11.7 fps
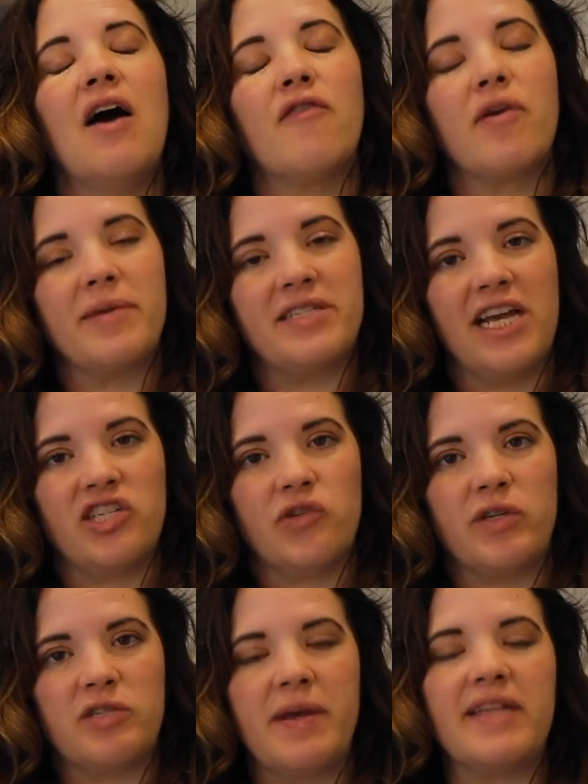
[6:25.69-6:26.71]
fermentation,
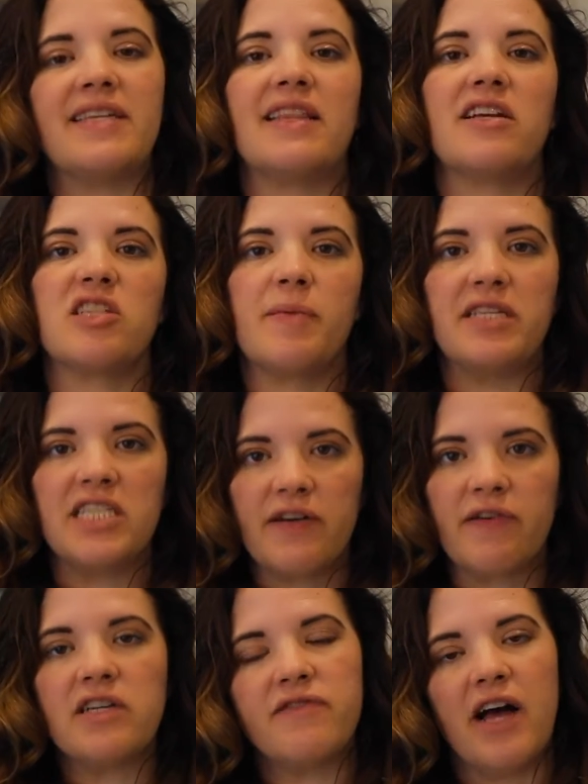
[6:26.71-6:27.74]
which means that there's going to be
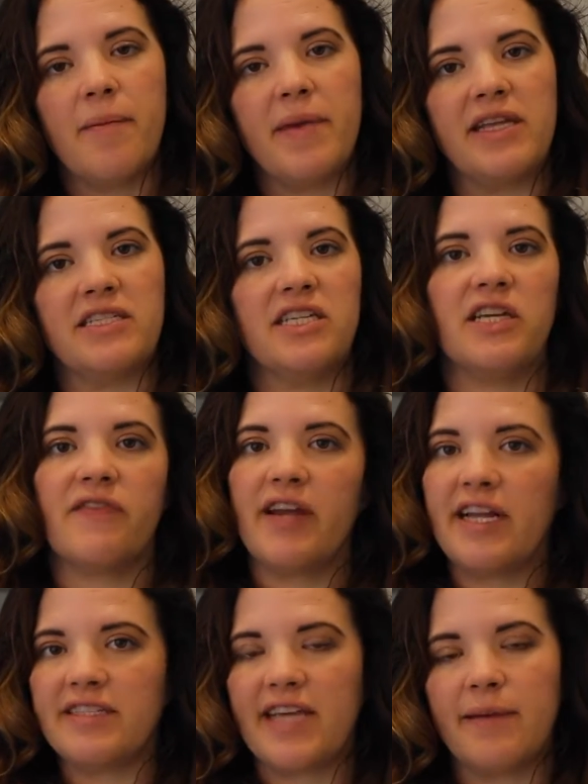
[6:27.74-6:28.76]
different development, different
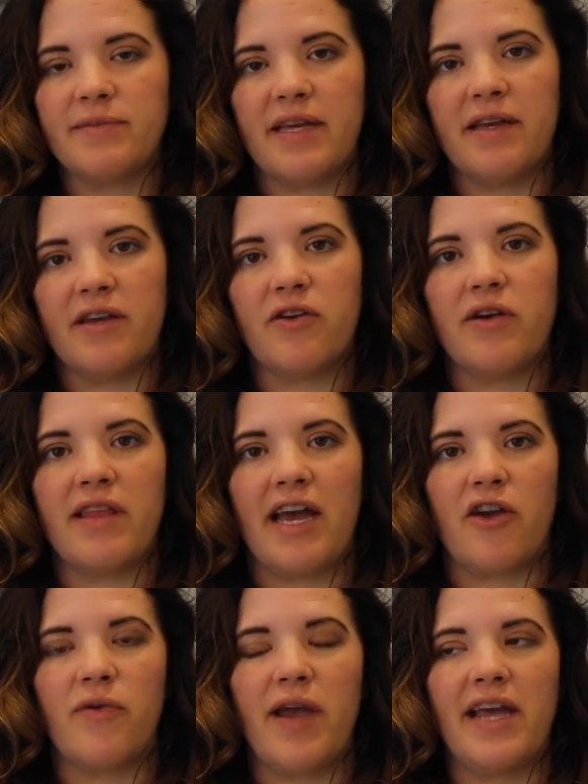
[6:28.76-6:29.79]
enzymes
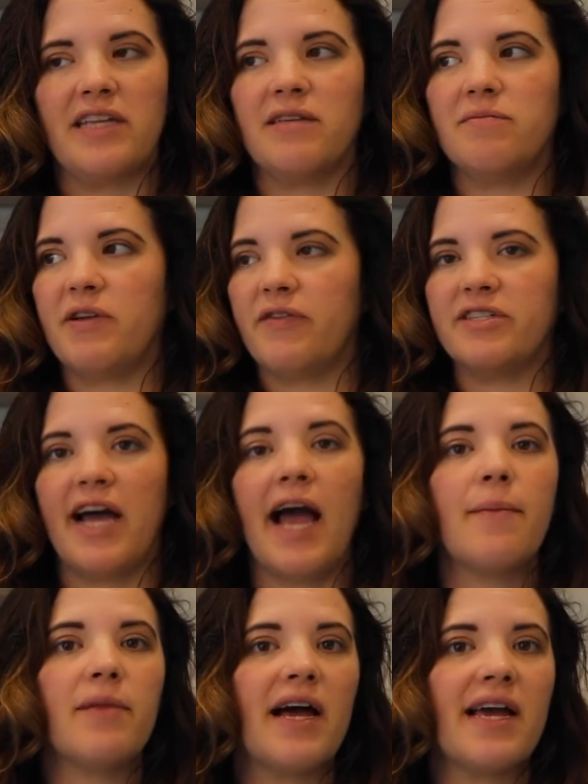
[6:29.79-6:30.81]
that create different
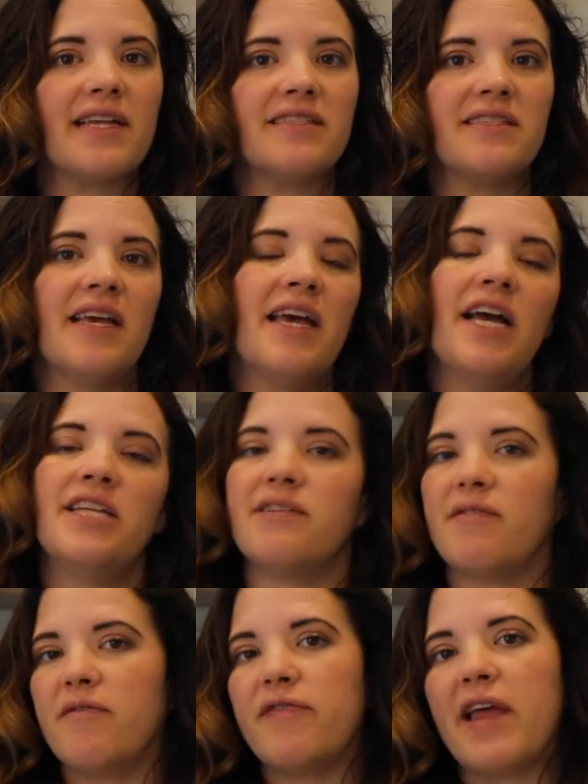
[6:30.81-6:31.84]
timelines,
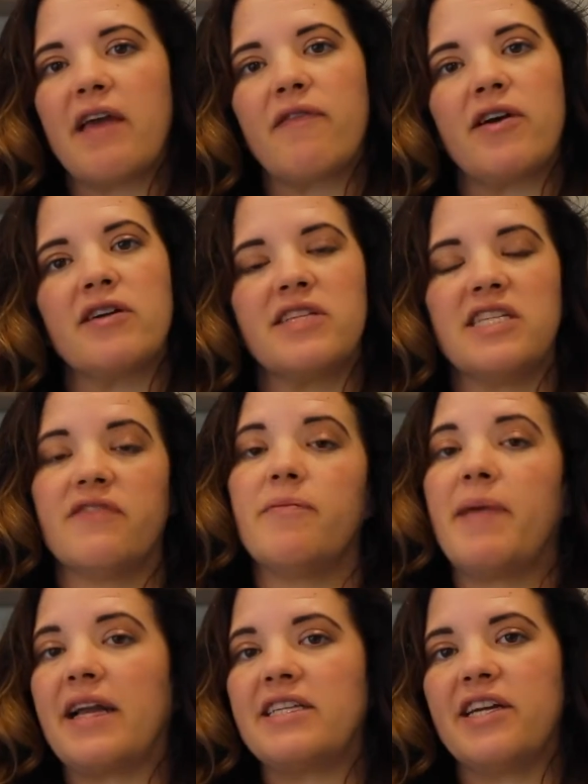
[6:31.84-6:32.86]
different flavors, and different
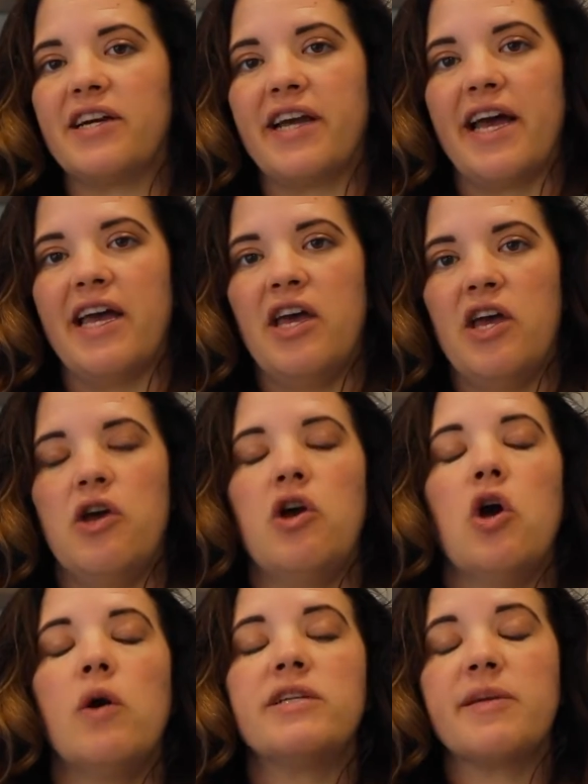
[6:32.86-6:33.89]
bacteria,
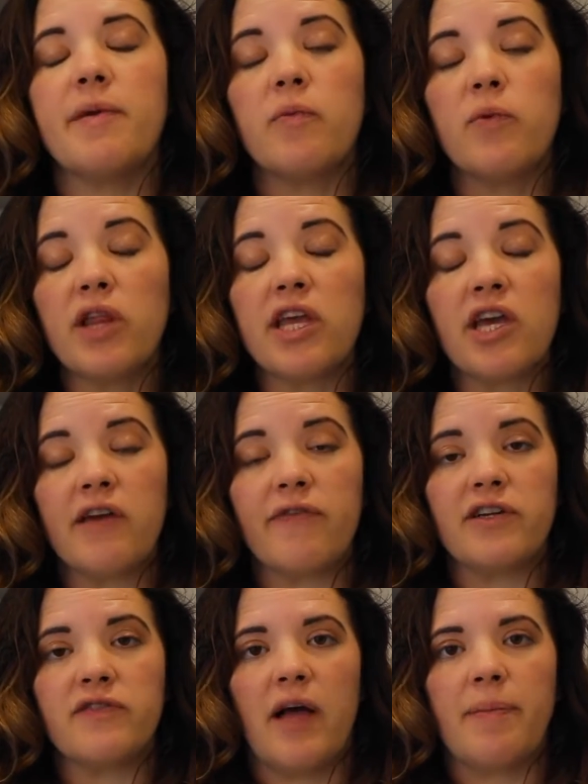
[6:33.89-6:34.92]
which can be really good
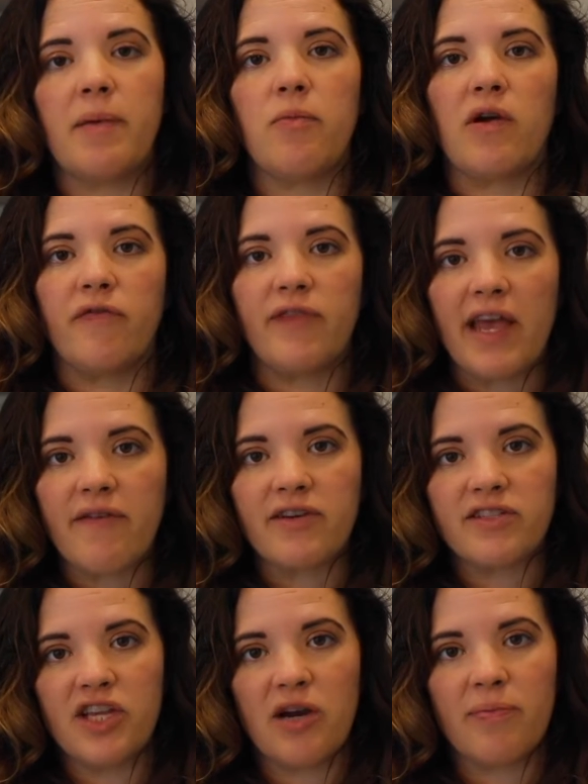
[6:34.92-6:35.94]
for developing more
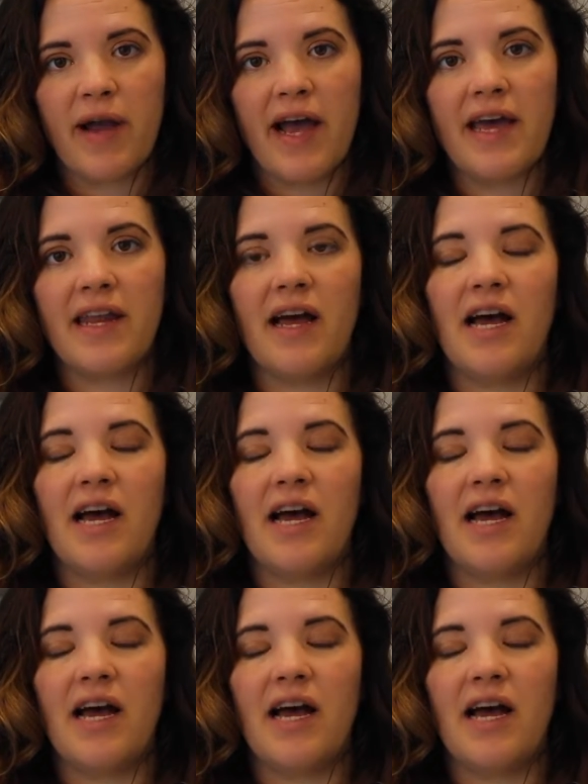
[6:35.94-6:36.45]
flavors in your bread.